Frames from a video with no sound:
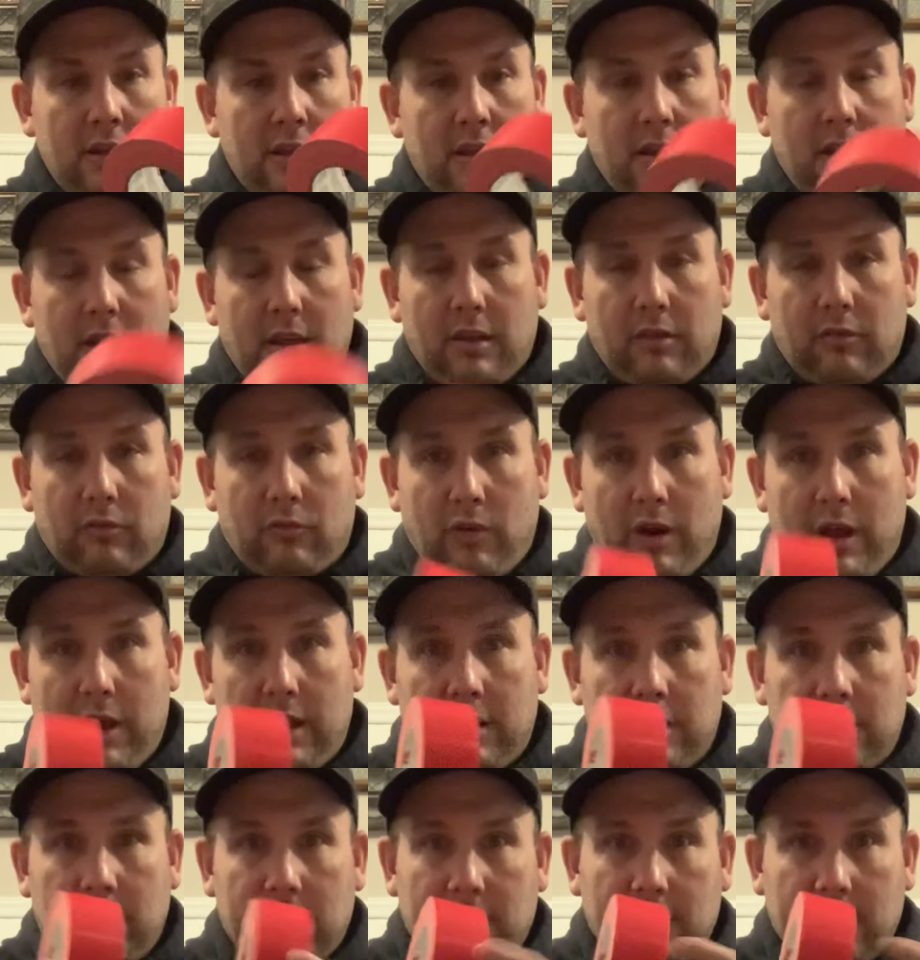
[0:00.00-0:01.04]
And
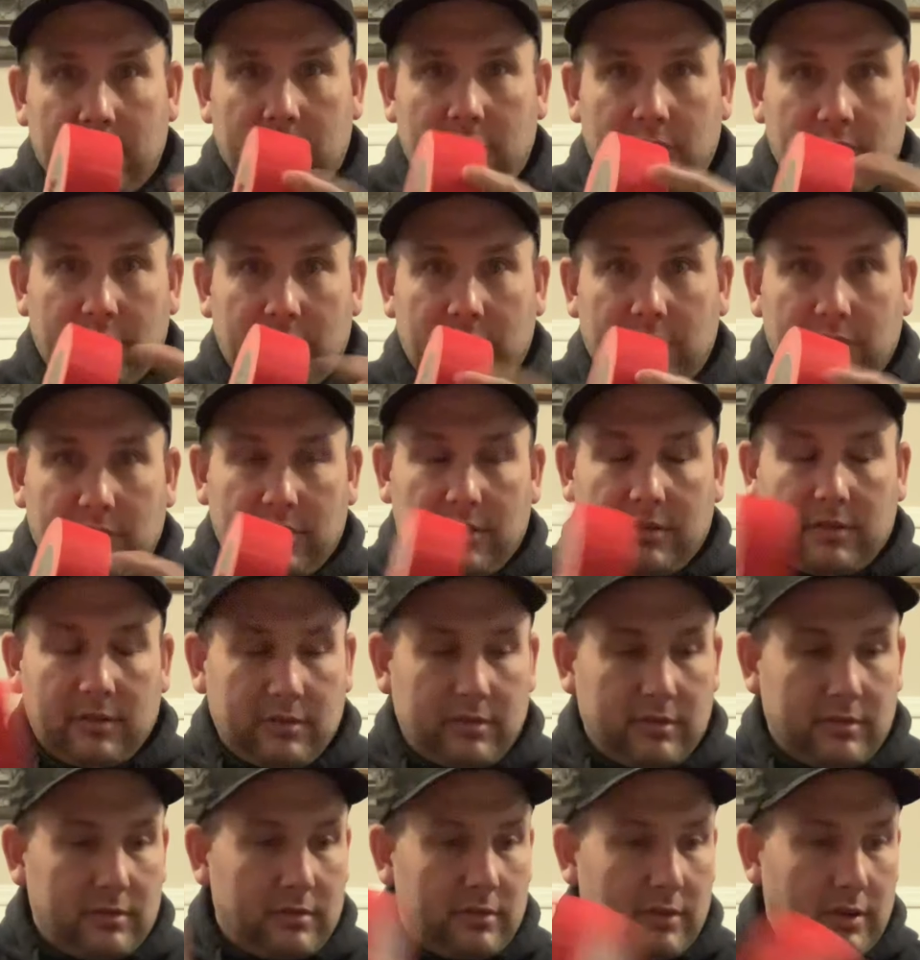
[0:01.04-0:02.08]
red is,
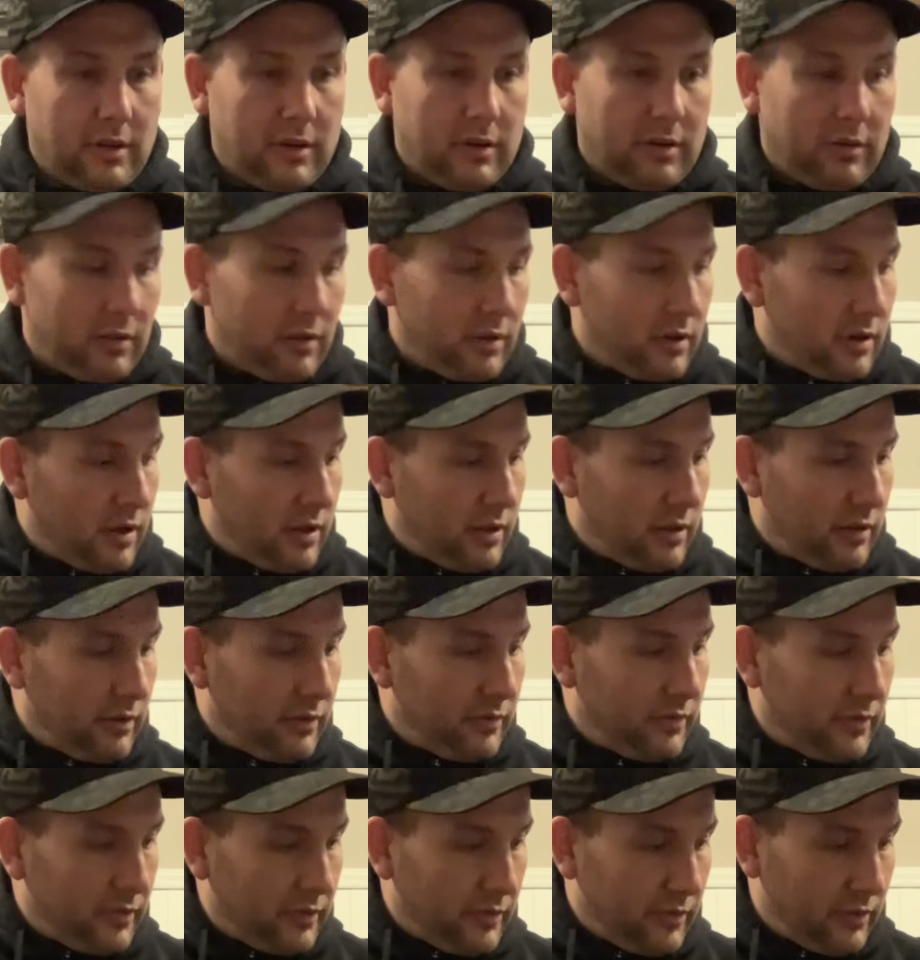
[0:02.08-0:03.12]
you know, the color
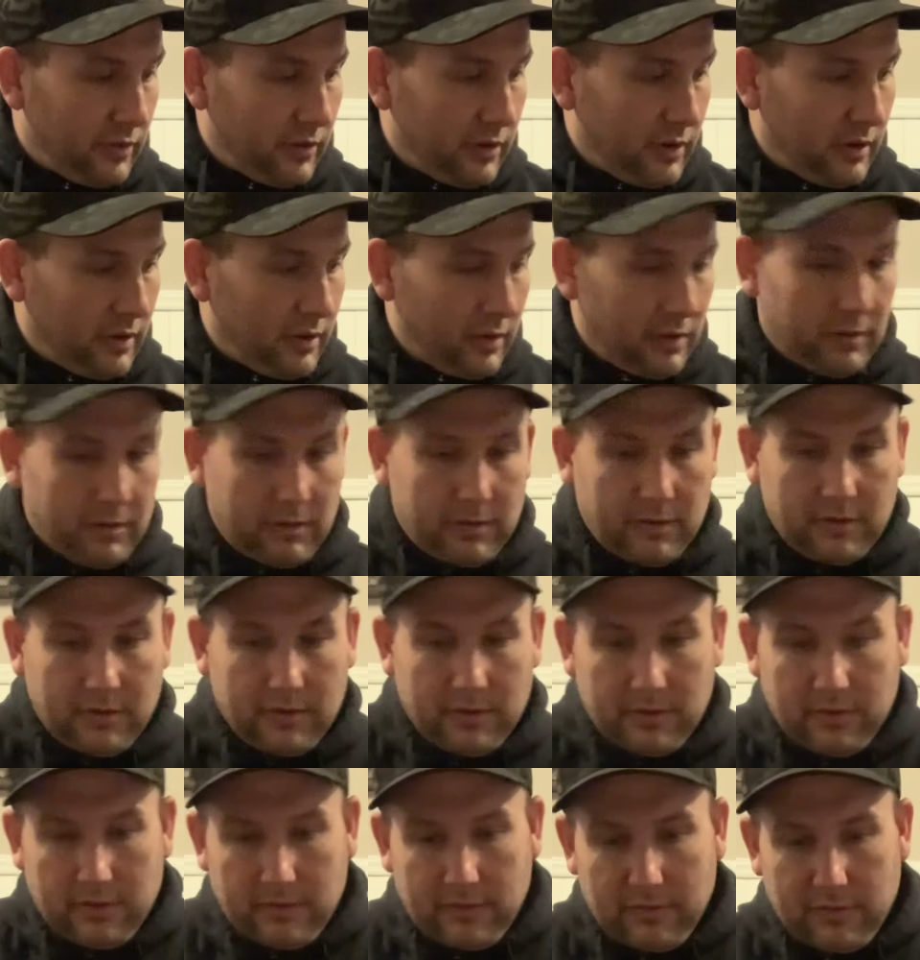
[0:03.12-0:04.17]
for, uh,
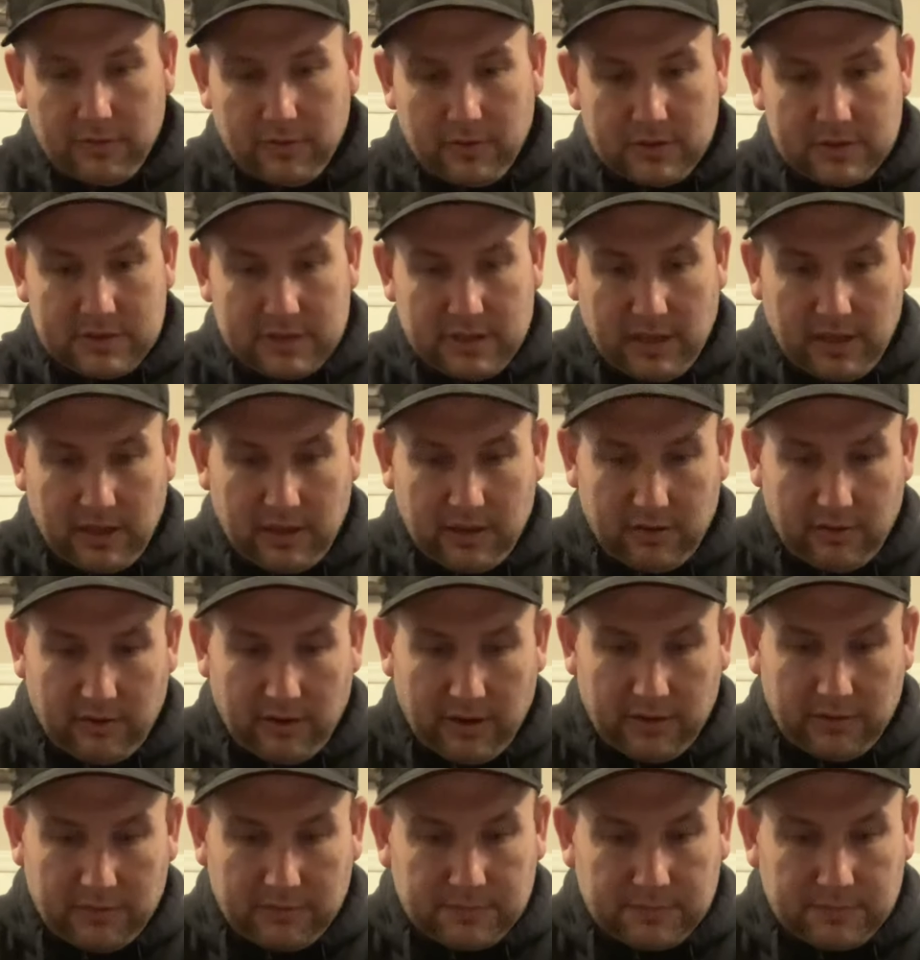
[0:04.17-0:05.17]
first aid, right?